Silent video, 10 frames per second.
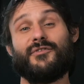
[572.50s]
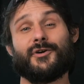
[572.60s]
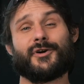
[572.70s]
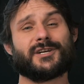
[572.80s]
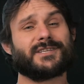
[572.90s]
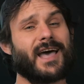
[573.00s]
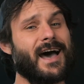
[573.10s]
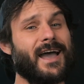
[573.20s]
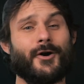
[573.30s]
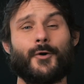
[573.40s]
viewers,
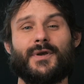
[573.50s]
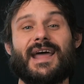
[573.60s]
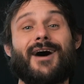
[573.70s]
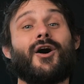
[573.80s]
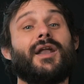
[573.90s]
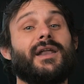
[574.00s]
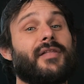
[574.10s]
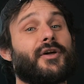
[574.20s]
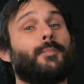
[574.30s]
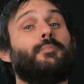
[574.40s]
I don't doubt
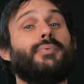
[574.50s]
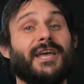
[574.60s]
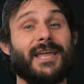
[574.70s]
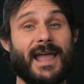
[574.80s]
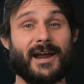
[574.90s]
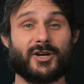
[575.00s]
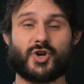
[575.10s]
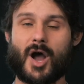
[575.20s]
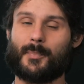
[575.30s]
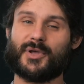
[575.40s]
another big
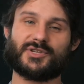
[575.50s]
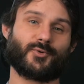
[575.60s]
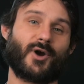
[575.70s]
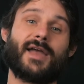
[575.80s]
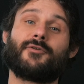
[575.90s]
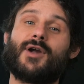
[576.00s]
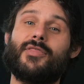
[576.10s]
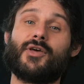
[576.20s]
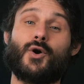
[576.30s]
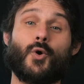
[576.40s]
airdrop is right
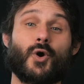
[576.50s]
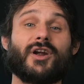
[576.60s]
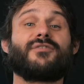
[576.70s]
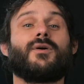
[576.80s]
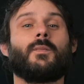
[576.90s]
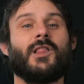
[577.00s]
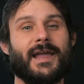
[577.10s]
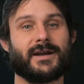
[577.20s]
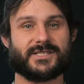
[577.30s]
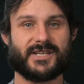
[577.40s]
around the corner from
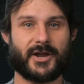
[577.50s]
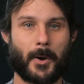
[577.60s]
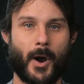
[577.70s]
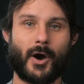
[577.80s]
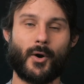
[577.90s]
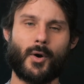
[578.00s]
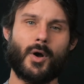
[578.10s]
Layer 0.